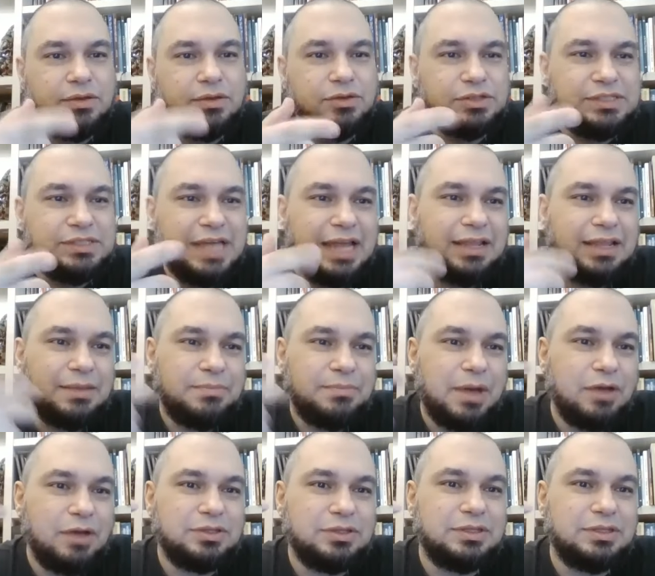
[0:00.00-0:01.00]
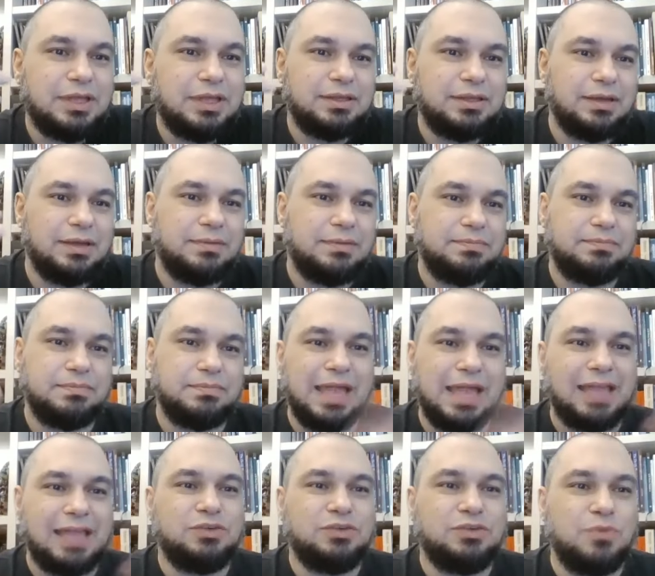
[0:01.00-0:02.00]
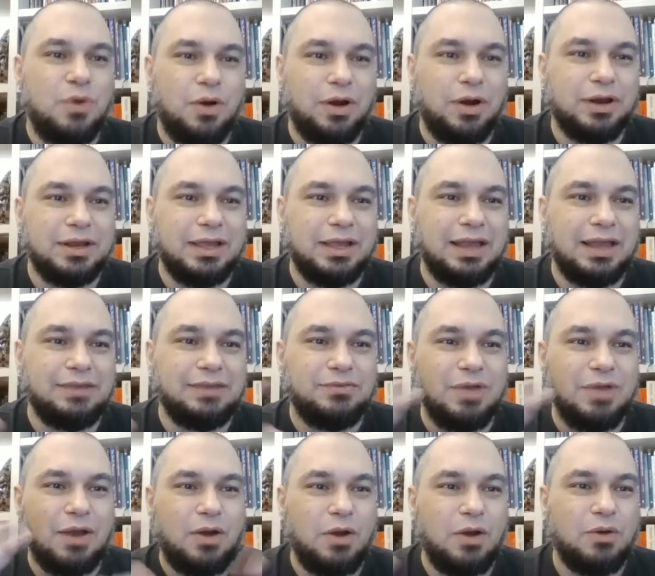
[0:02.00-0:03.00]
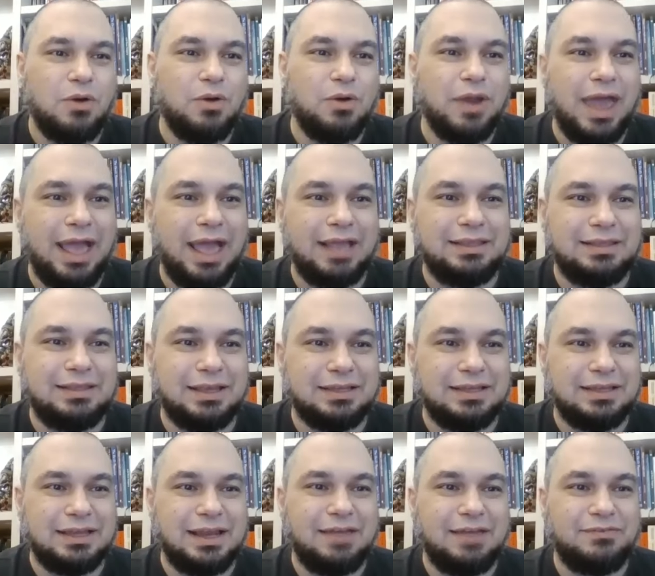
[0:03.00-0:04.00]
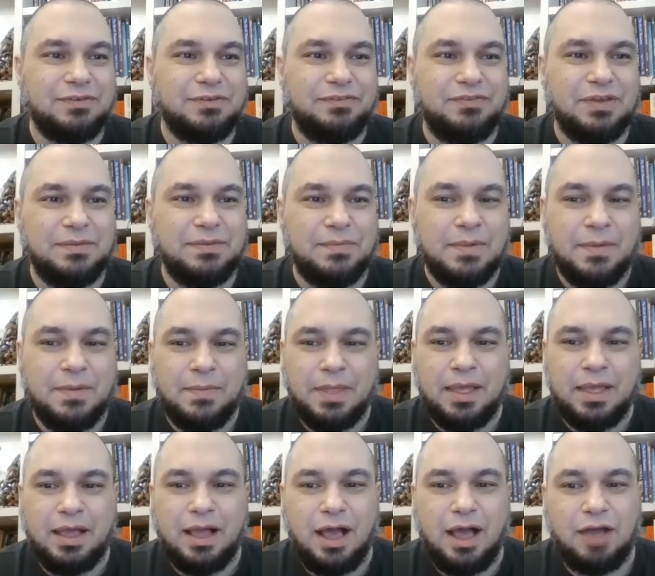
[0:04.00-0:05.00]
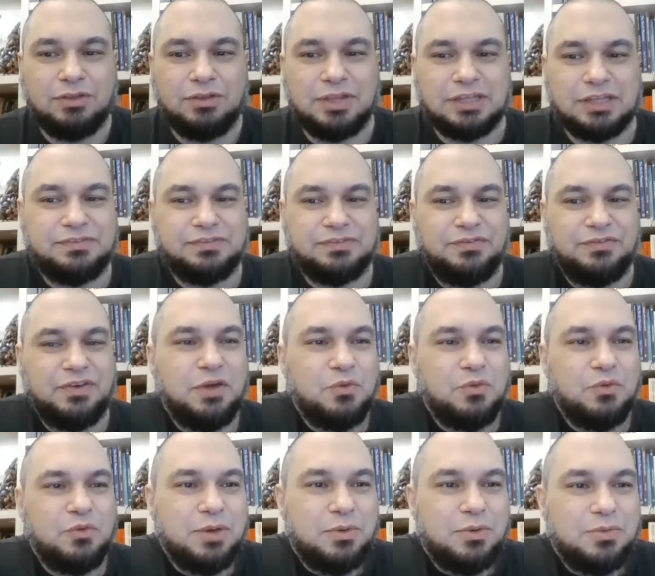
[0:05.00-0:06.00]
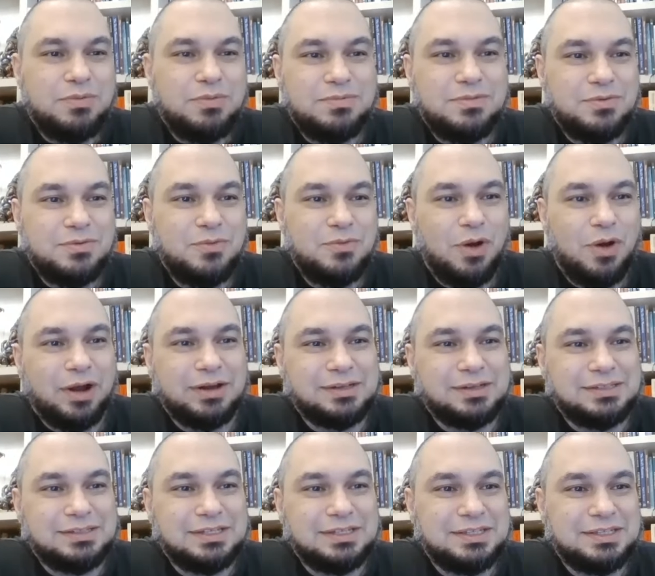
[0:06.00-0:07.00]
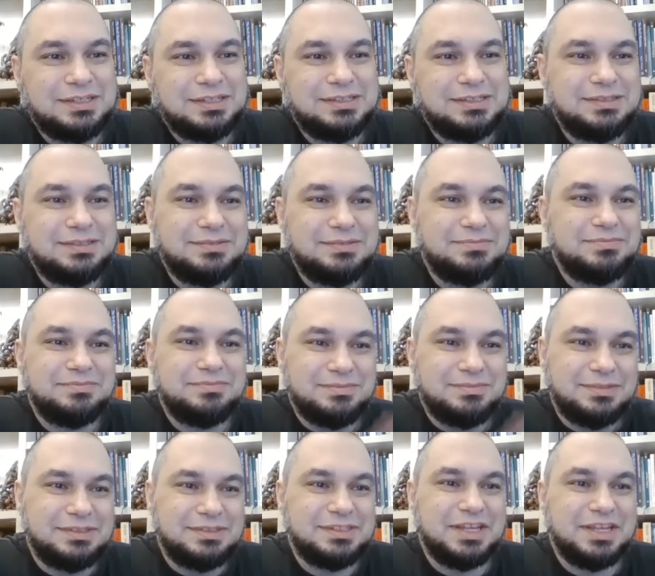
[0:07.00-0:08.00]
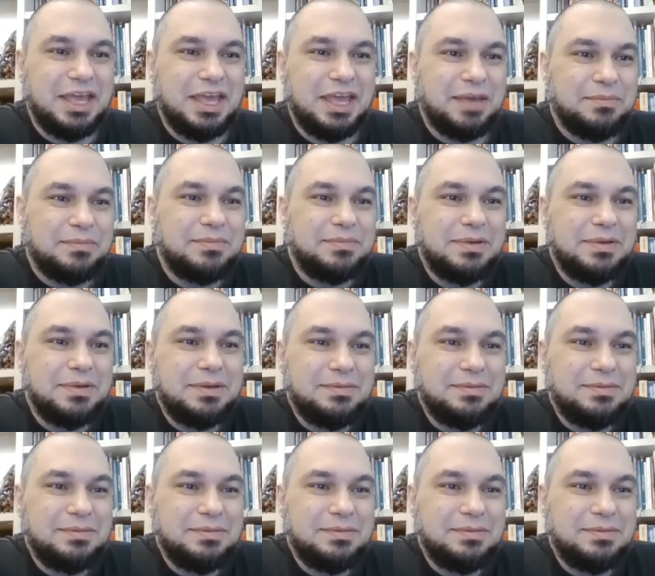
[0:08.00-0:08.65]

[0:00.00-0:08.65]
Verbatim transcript: you said about the network and we are all connected and everything. How does free will works in this scheme?